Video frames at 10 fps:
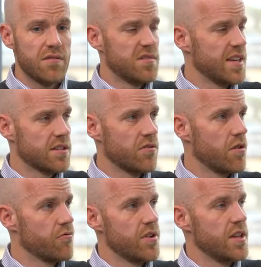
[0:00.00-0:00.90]
disaster
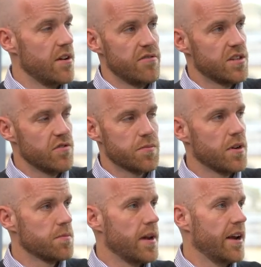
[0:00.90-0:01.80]
recovery, their incident
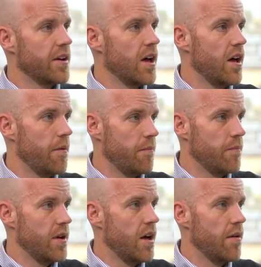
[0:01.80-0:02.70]
response plan
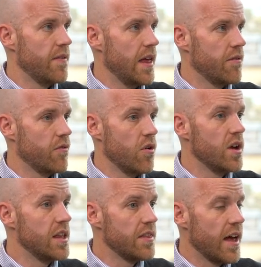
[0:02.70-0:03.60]
there for
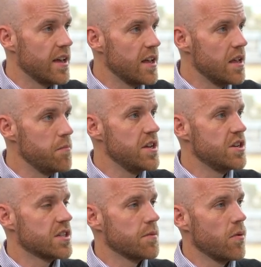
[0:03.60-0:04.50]
that
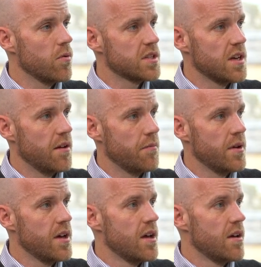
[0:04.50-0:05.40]
immediate support
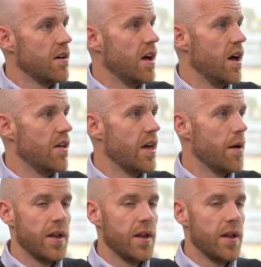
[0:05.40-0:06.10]
there.